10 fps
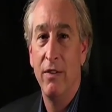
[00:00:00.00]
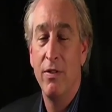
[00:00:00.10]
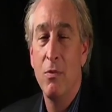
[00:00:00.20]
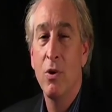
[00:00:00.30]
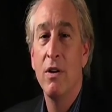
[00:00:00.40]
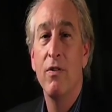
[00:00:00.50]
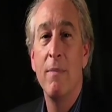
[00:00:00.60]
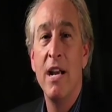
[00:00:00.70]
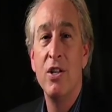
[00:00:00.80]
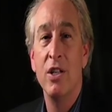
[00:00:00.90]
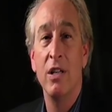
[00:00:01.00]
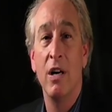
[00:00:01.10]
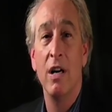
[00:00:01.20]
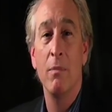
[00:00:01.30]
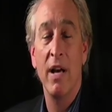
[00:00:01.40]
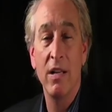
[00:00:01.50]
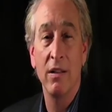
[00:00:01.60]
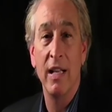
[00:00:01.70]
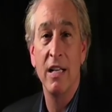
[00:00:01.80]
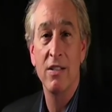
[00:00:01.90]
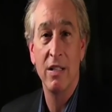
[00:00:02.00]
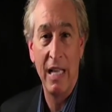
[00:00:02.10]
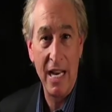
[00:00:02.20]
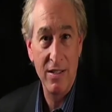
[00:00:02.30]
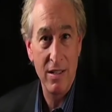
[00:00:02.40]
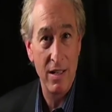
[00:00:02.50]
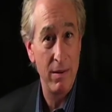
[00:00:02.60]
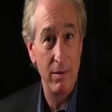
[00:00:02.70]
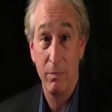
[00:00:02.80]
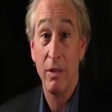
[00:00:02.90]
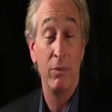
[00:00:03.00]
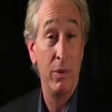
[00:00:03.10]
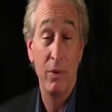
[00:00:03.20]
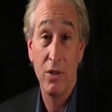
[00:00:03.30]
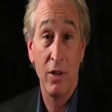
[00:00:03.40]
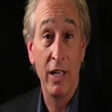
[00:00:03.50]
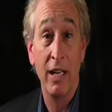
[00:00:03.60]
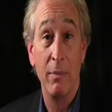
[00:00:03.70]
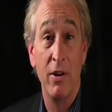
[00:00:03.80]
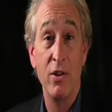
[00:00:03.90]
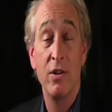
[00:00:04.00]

For more information on Michael and his classes and about what we're talking about,